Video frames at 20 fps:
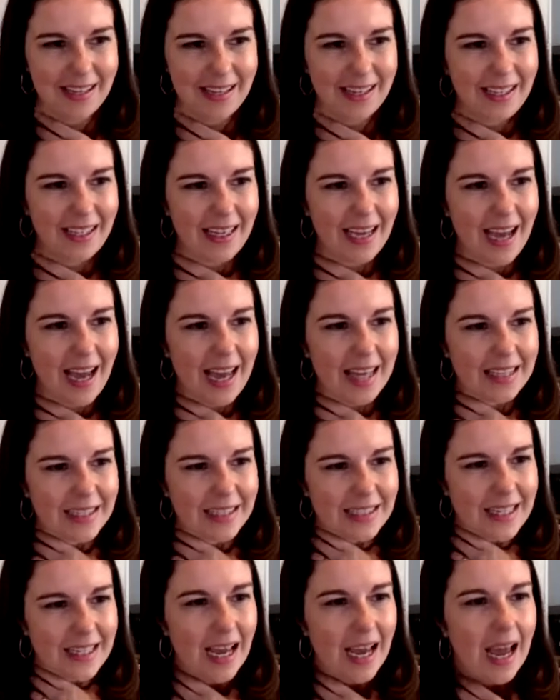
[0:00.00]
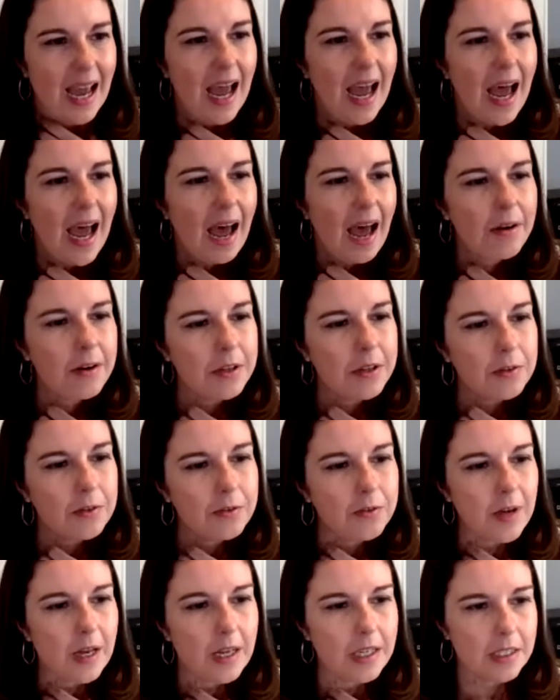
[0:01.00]
And he mm-hmm. asks, mm -hmm how do you
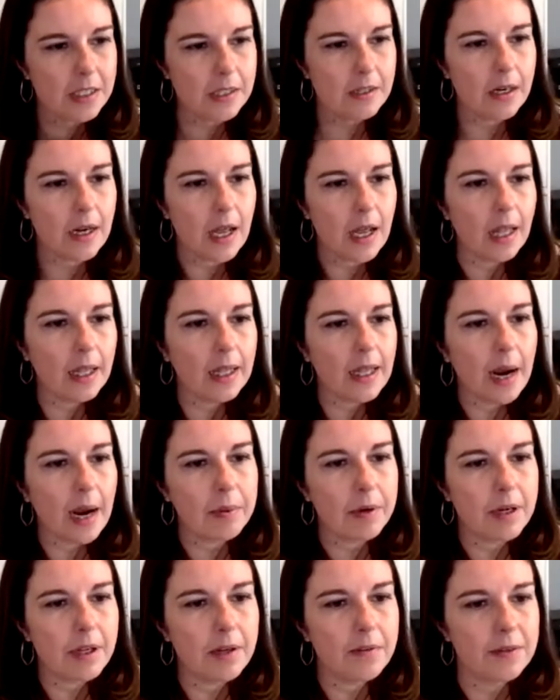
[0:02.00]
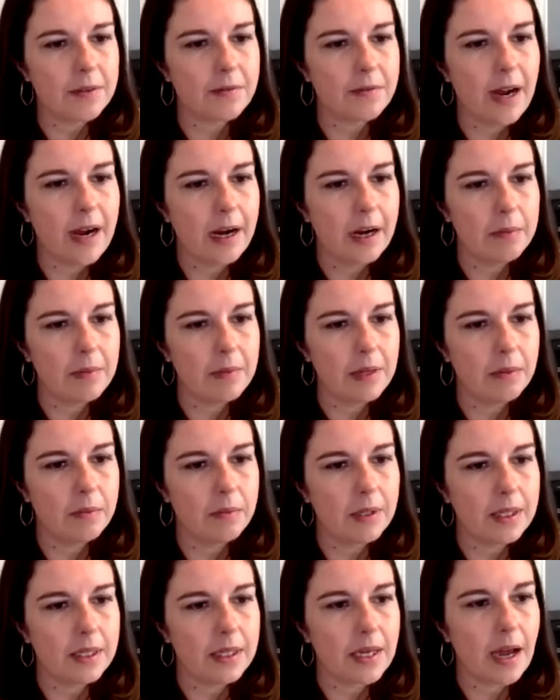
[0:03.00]
foster a collaborative environment
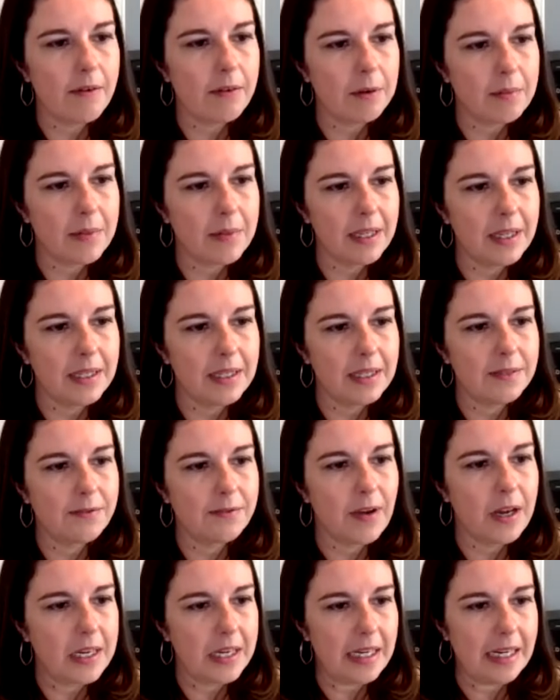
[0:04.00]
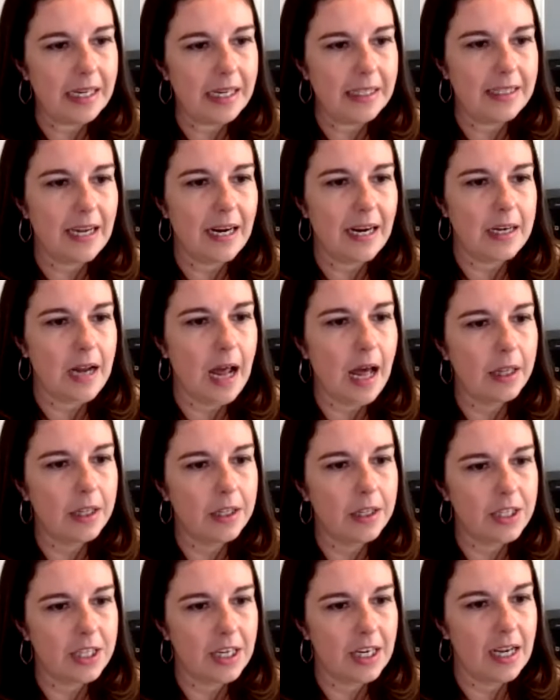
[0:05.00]
with governments, funding,
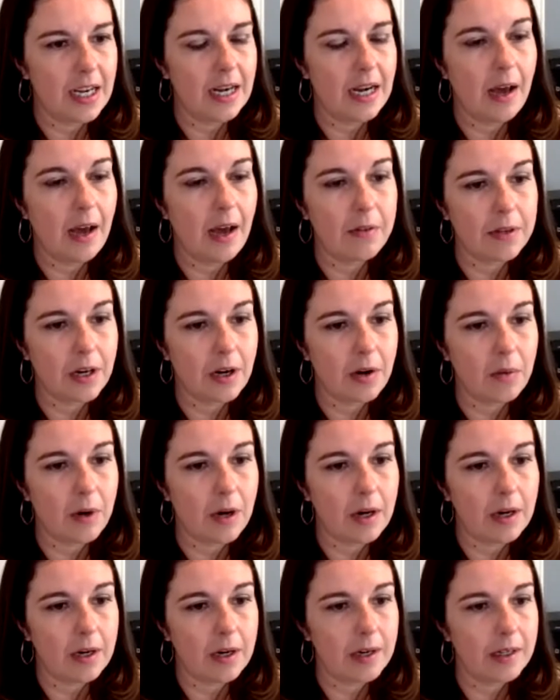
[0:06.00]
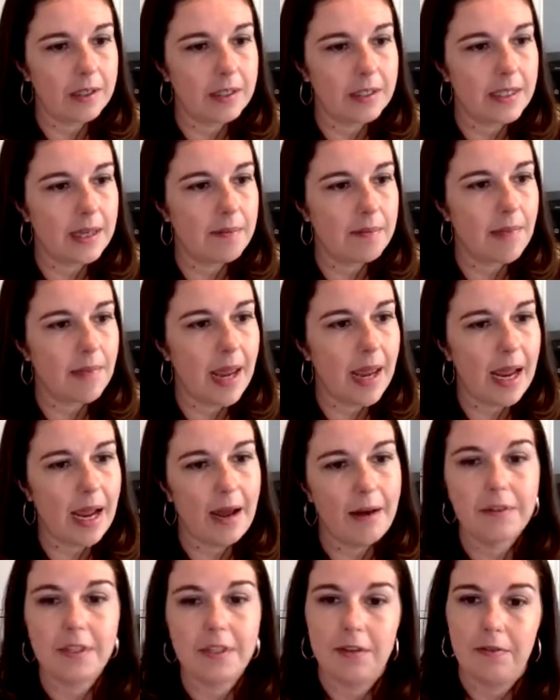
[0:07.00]
technology, and healthcare workers that may
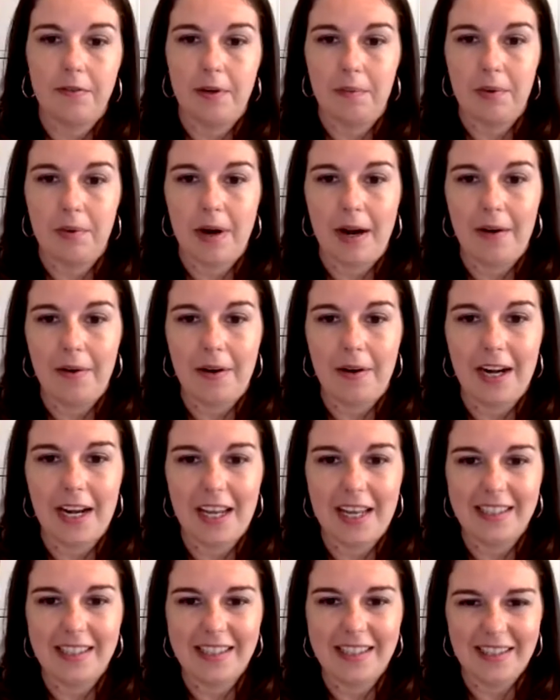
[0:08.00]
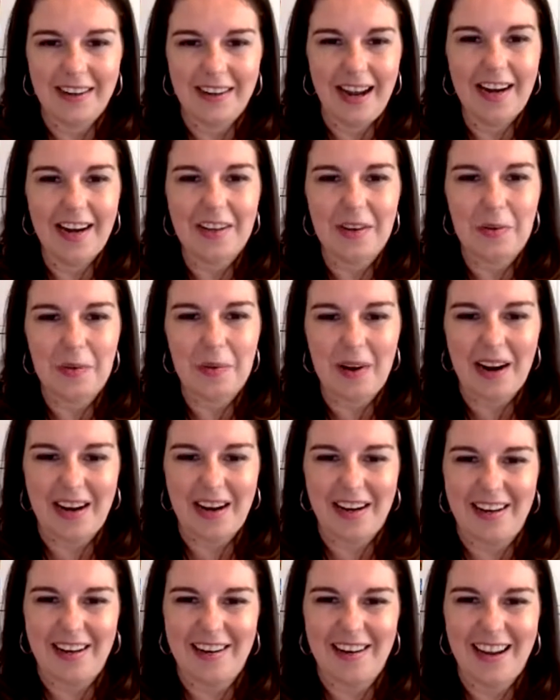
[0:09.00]
have different priorities? So, how do you
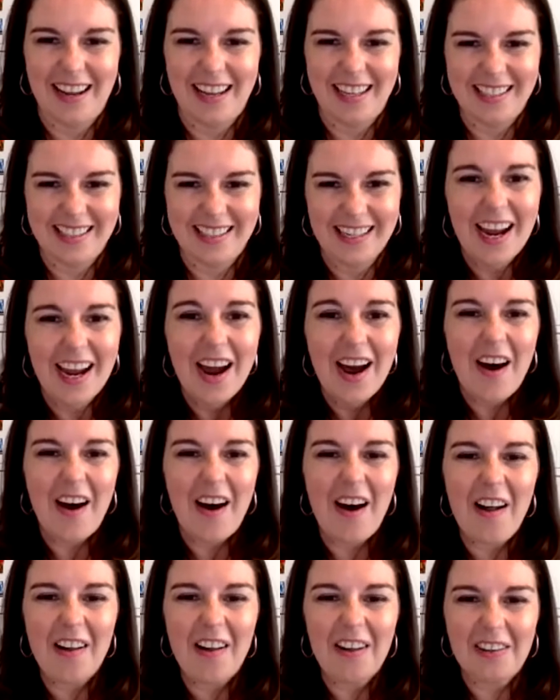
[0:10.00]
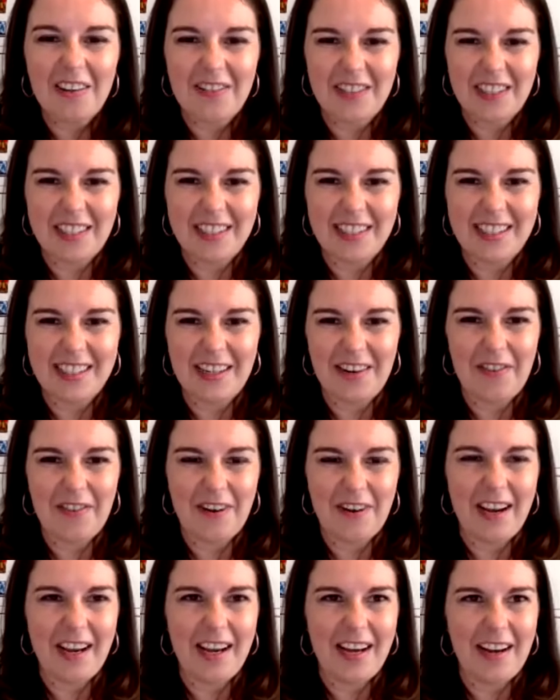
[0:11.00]
work across all of these
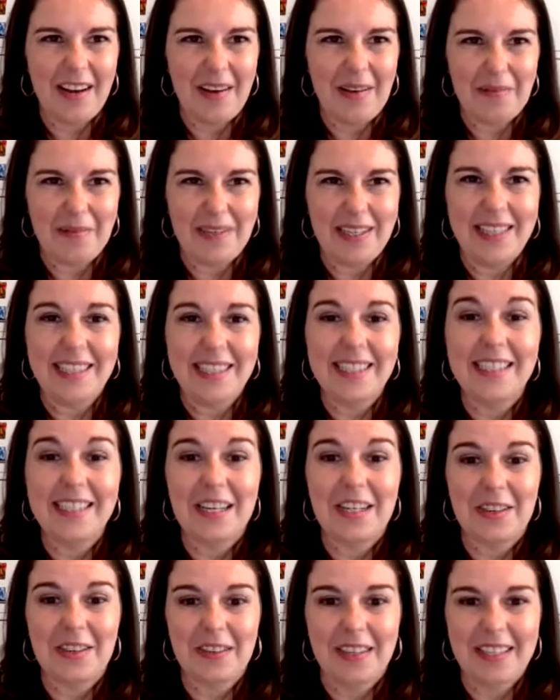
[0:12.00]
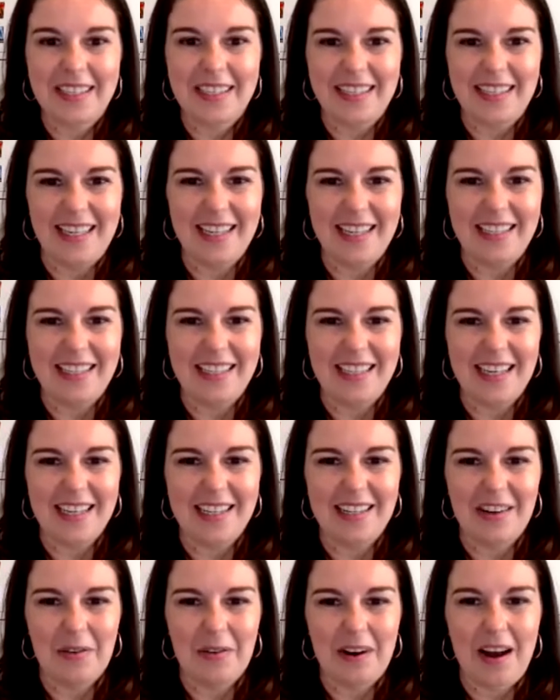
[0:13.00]
different um, constituencies that
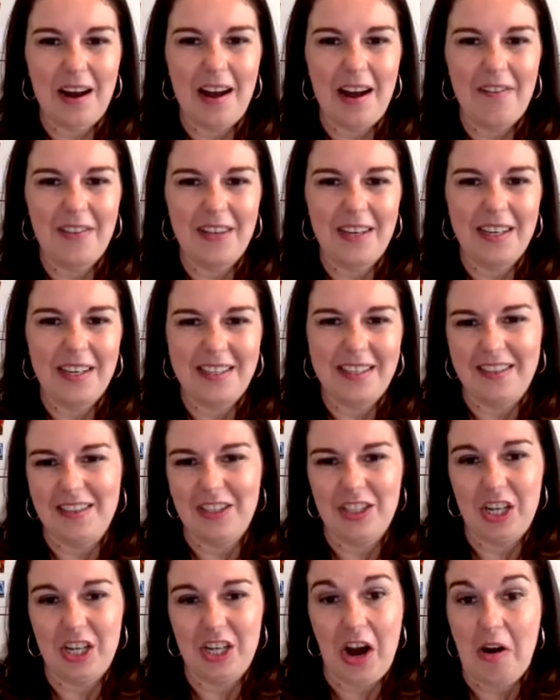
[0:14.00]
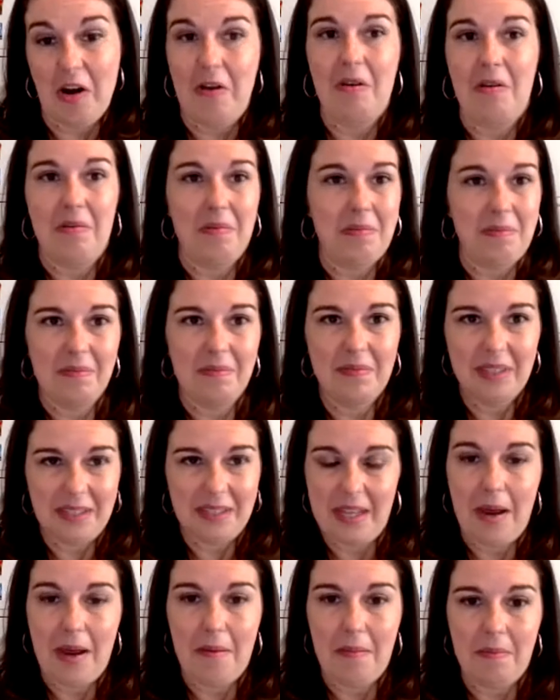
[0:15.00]
don't often share the
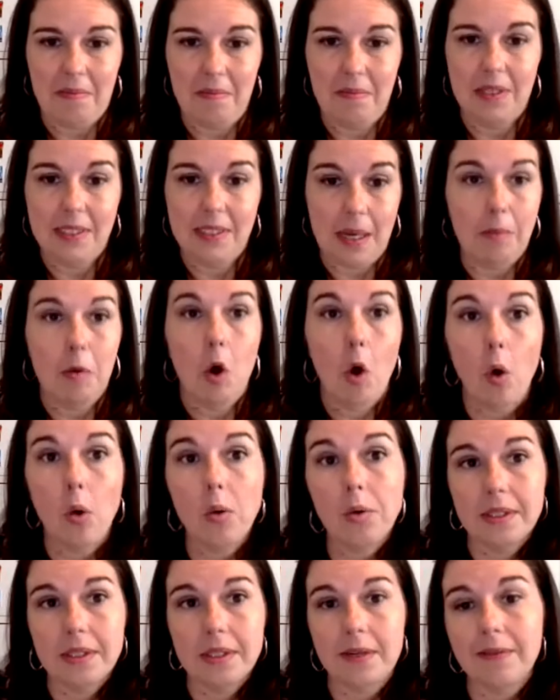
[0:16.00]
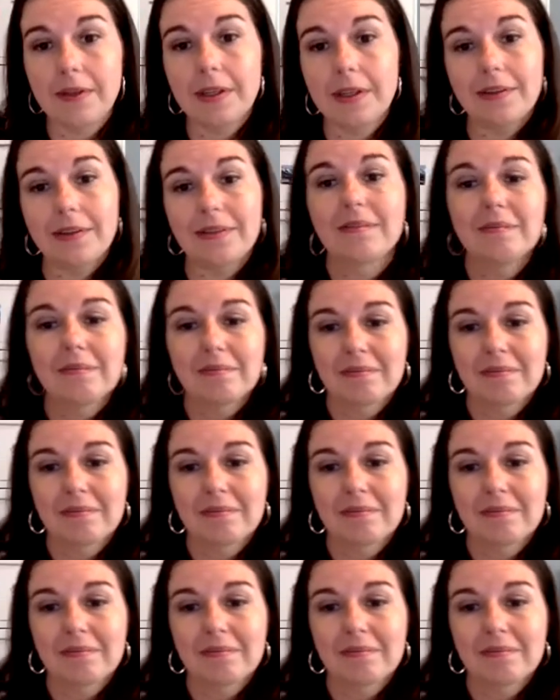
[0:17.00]
same the same goals, even?